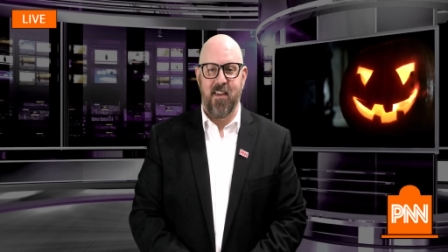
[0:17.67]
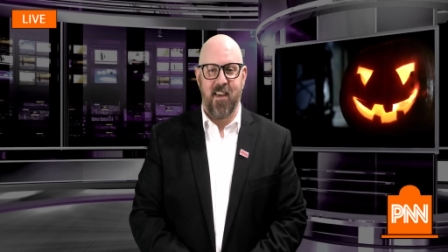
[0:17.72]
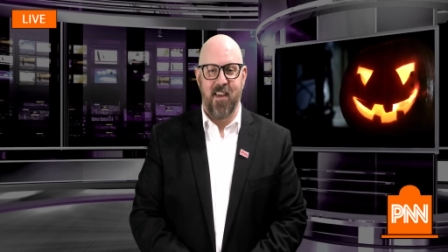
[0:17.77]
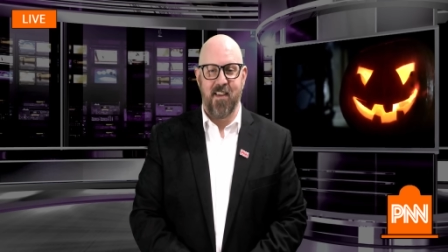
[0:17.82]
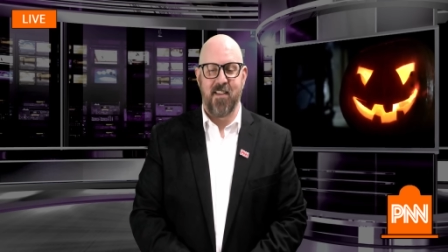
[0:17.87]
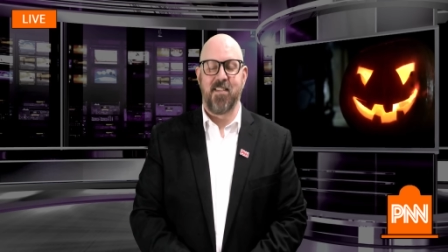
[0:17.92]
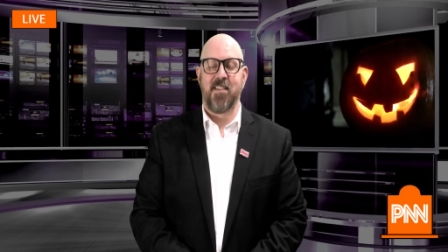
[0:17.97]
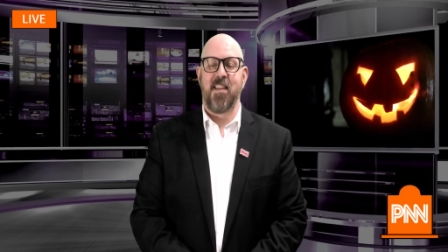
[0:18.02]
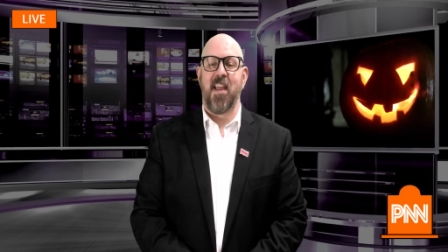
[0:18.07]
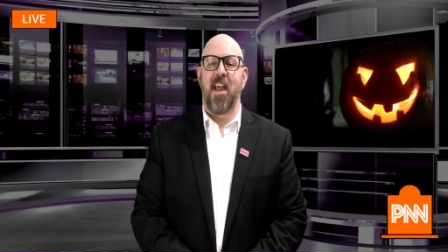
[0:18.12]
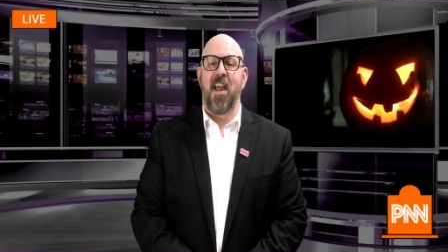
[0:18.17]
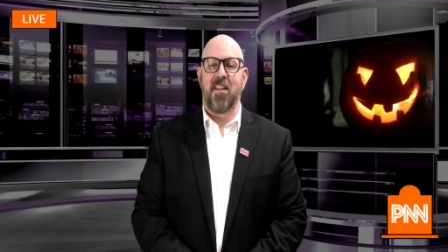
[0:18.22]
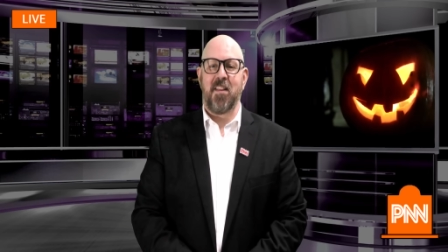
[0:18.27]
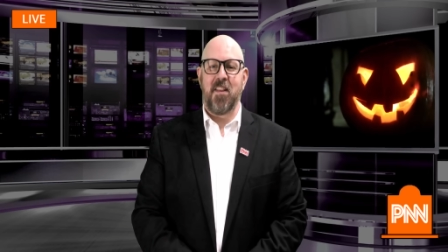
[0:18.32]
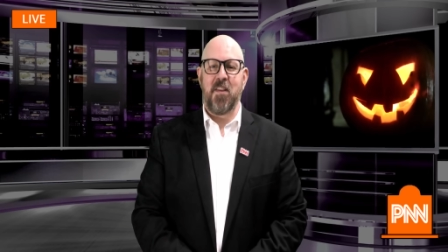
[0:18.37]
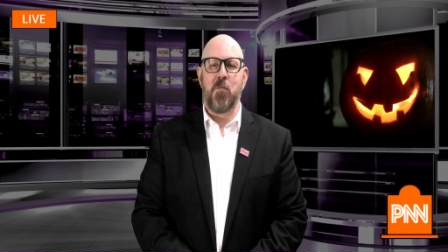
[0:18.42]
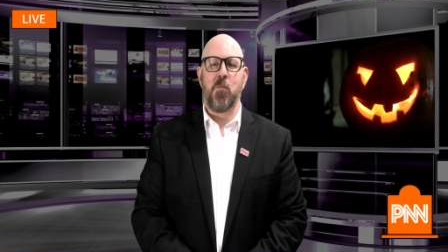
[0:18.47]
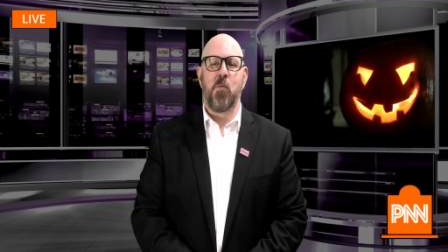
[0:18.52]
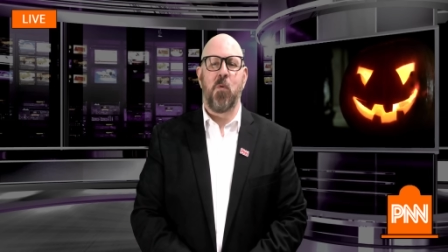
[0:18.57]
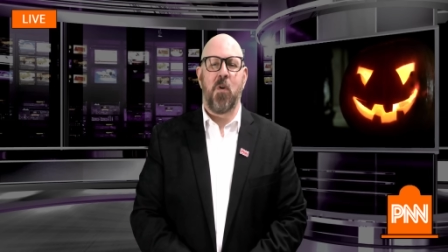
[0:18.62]

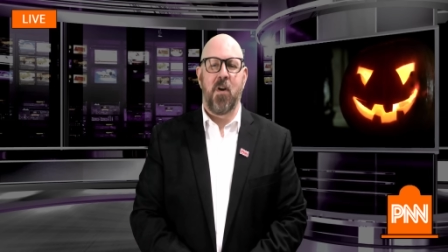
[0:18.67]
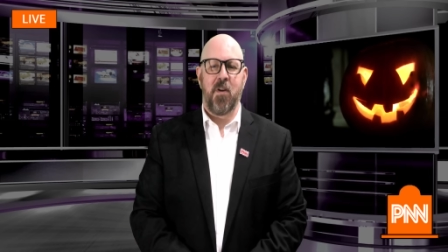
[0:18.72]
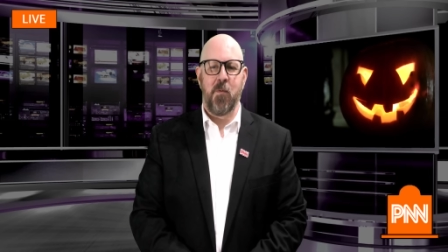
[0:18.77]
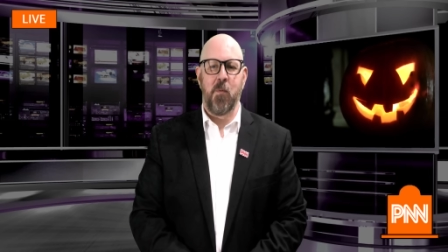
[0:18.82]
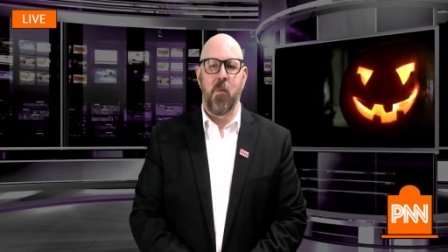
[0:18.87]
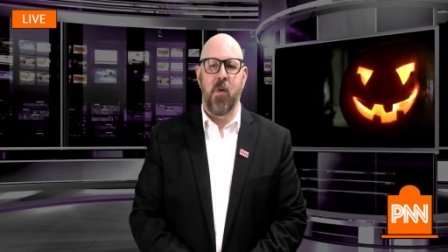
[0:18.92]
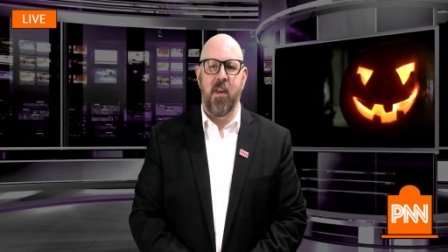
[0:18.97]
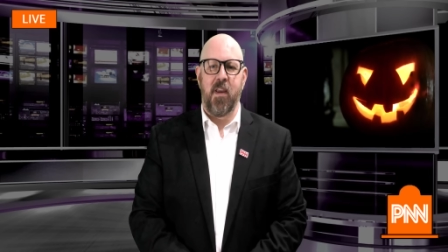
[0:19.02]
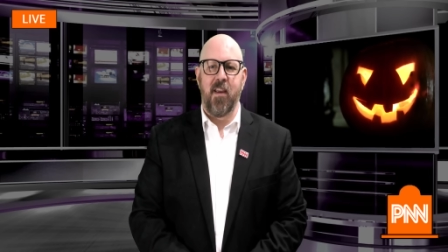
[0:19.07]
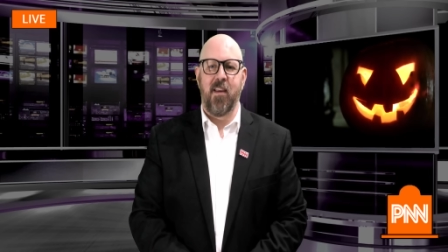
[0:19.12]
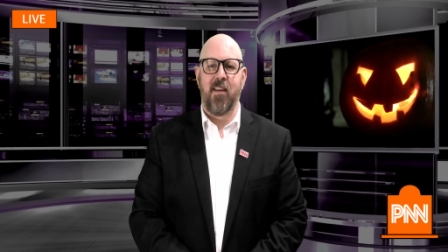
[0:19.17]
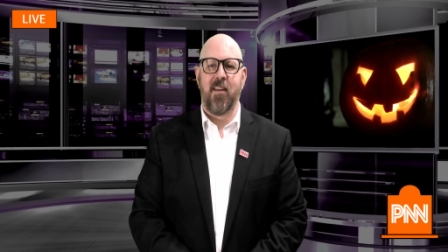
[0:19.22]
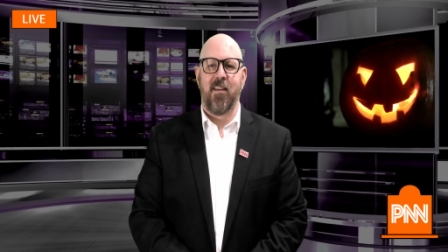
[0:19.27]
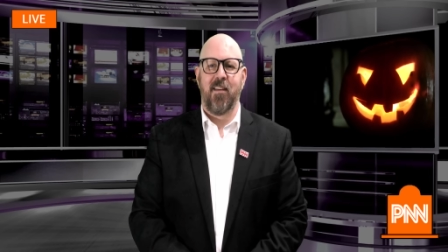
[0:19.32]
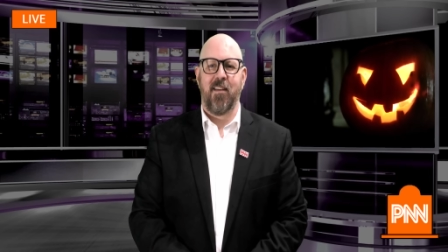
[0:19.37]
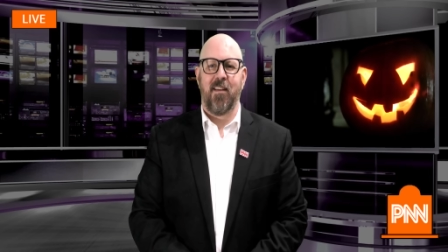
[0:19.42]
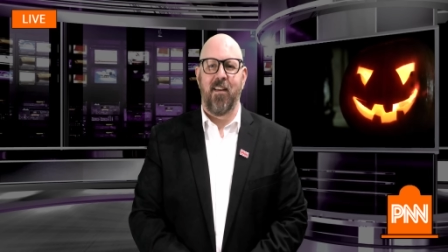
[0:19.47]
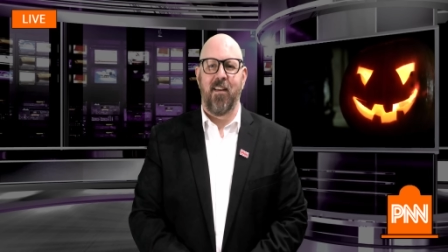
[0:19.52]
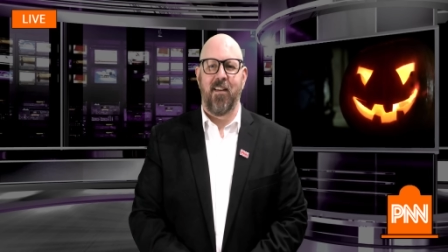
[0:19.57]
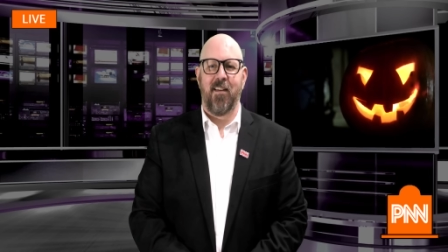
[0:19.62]
exactly one
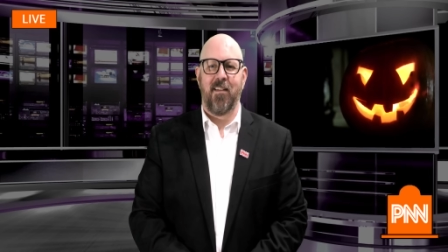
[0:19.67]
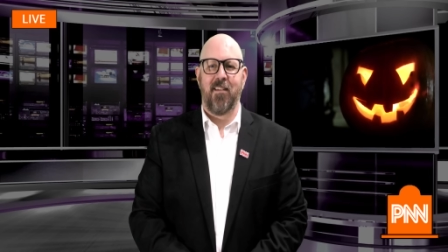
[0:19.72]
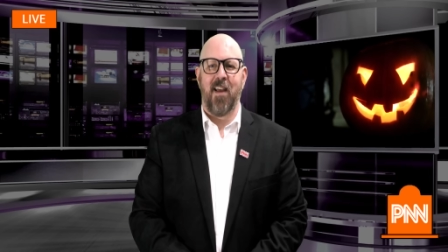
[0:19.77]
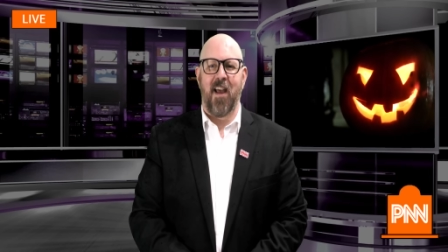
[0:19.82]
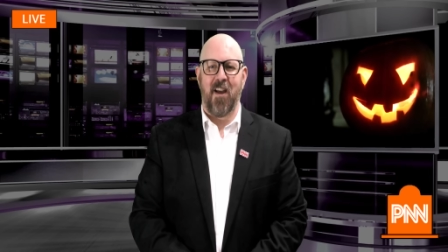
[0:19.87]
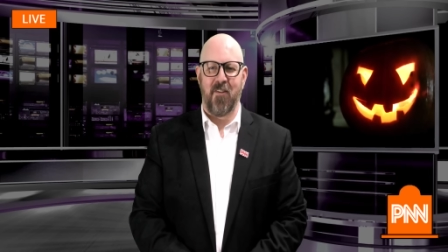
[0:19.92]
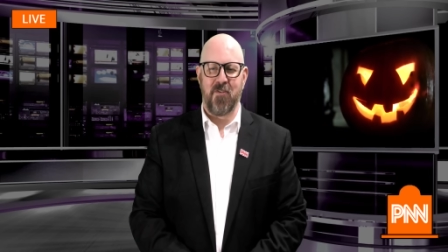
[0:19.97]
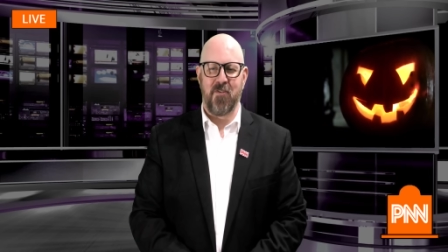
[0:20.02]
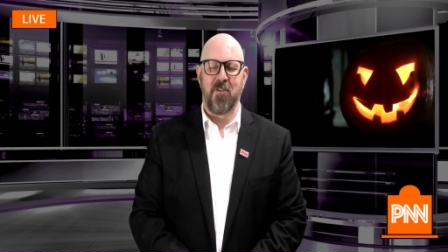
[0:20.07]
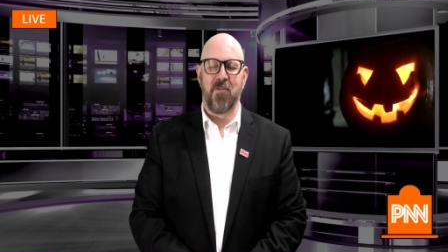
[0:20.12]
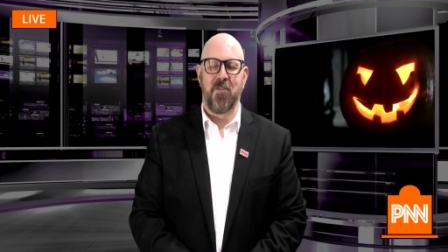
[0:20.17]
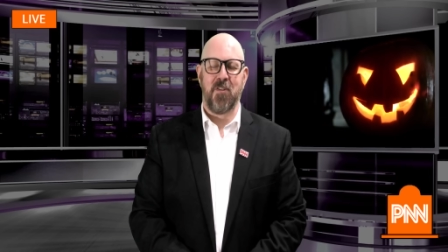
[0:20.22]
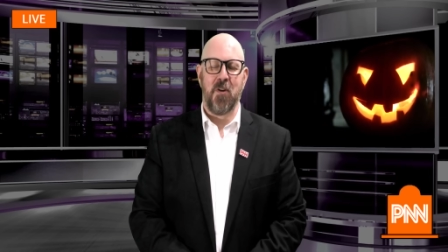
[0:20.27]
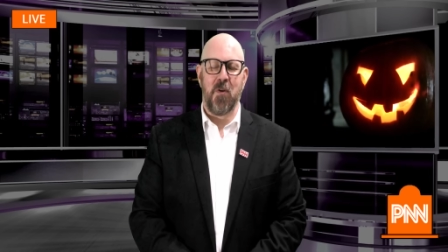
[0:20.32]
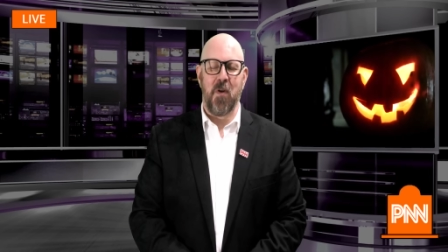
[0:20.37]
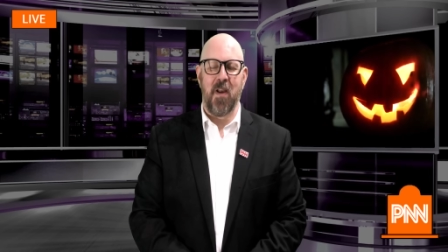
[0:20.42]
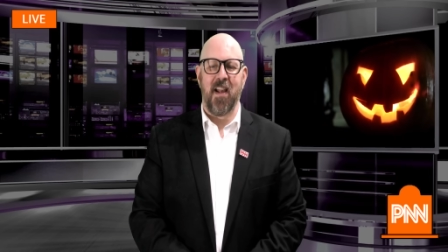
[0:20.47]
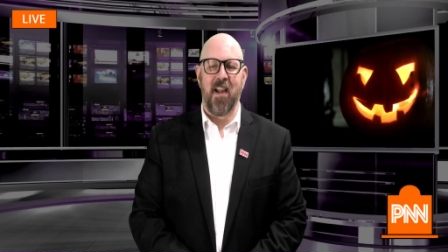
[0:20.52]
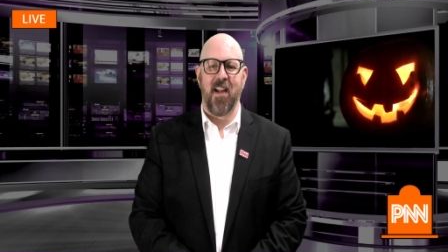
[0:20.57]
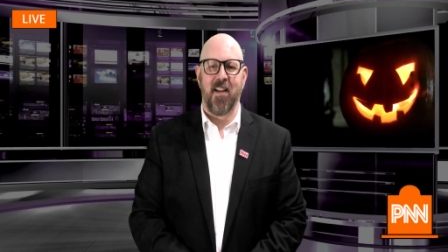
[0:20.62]
week after
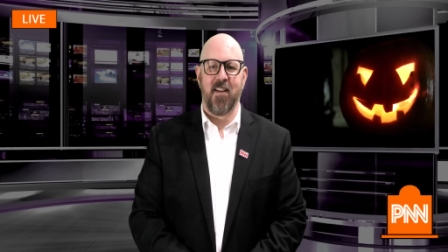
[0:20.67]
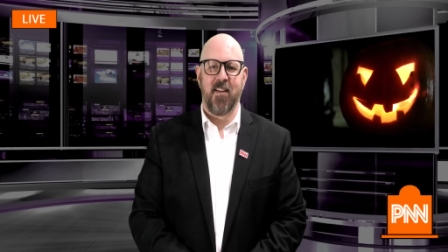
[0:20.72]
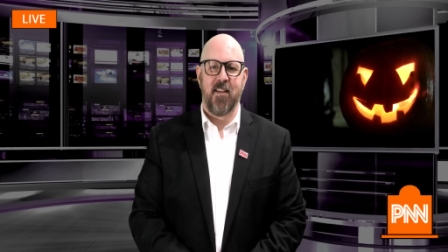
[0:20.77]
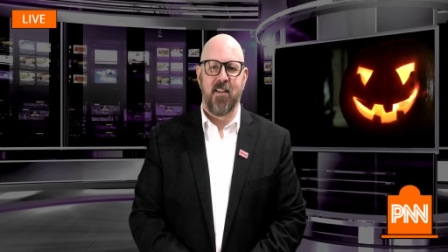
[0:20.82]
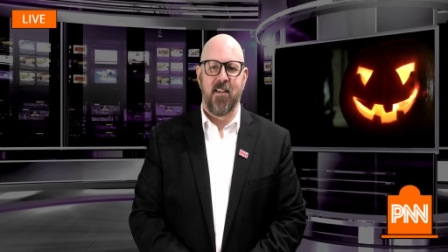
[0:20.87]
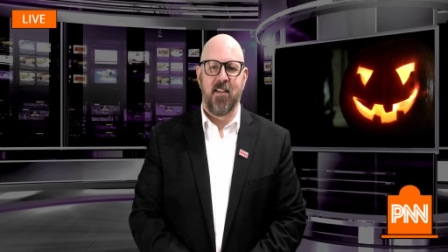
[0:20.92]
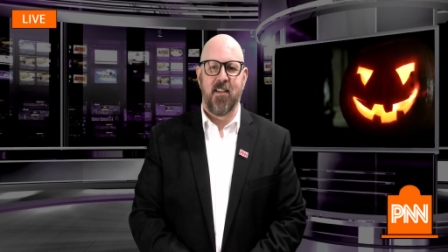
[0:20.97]
viewing it.